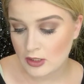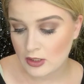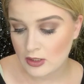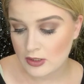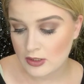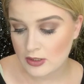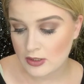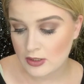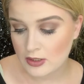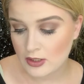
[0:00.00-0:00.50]

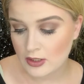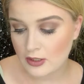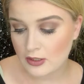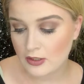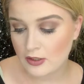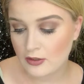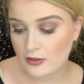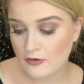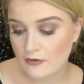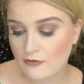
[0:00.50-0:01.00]
let's
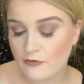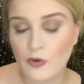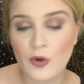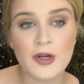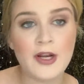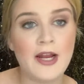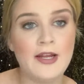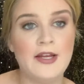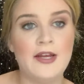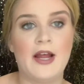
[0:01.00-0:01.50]
see,
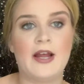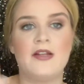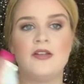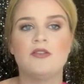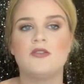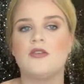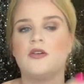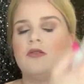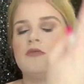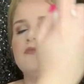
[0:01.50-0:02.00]
$4.99. So